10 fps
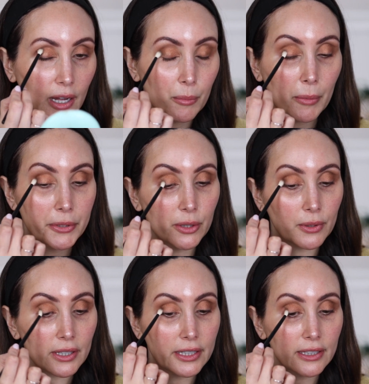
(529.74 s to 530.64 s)
and maybe
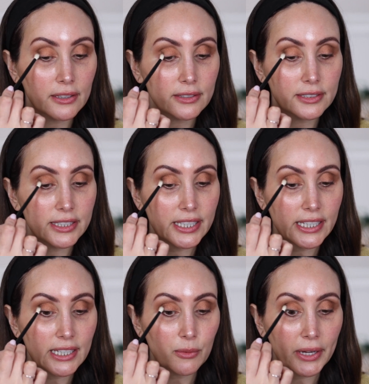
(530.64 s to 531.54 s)
do a little
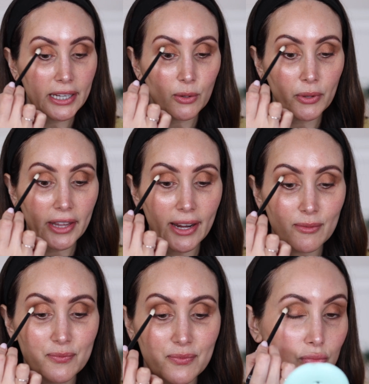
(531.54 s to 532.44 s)
teeny wing with it.